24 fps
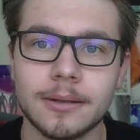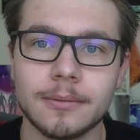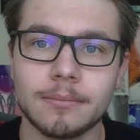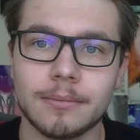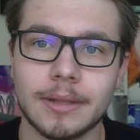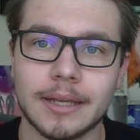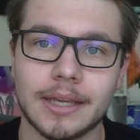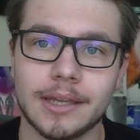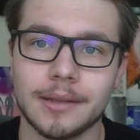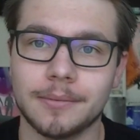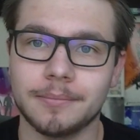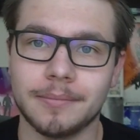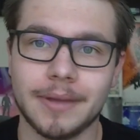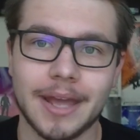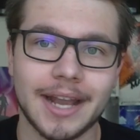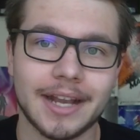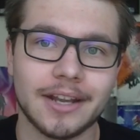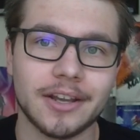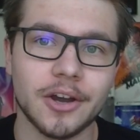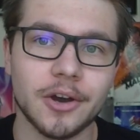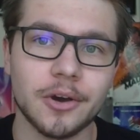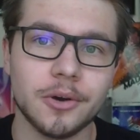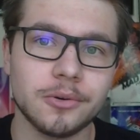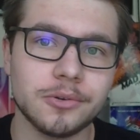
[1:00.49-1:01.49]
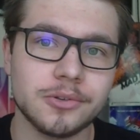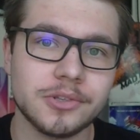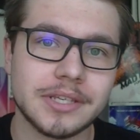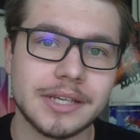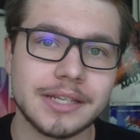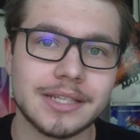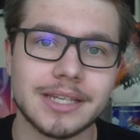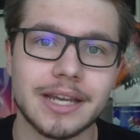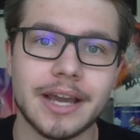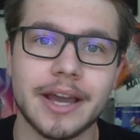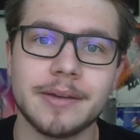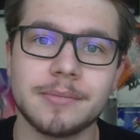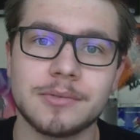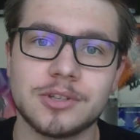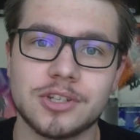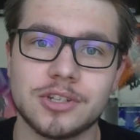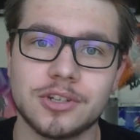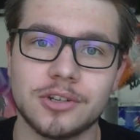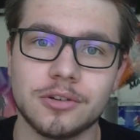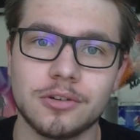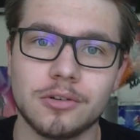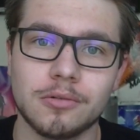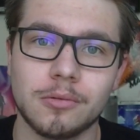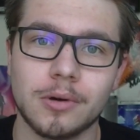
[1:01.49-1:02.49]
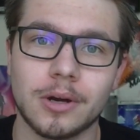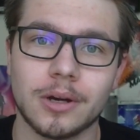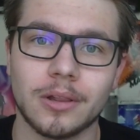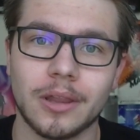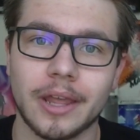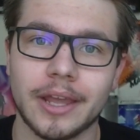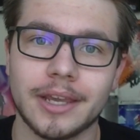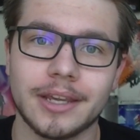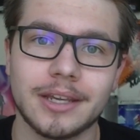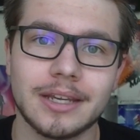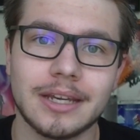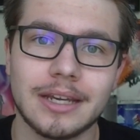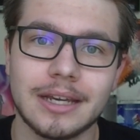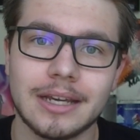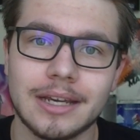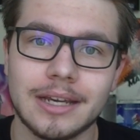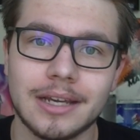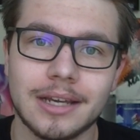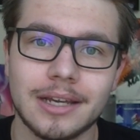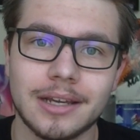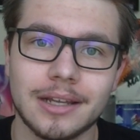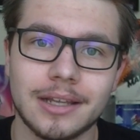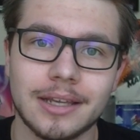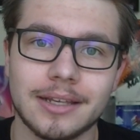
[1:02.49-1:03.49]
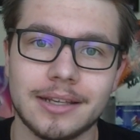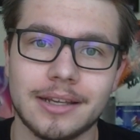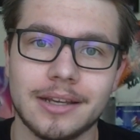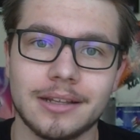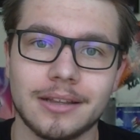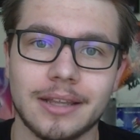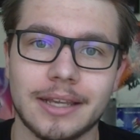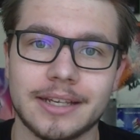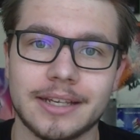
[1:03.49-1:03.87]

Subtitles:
Like it echoes at times too, where like it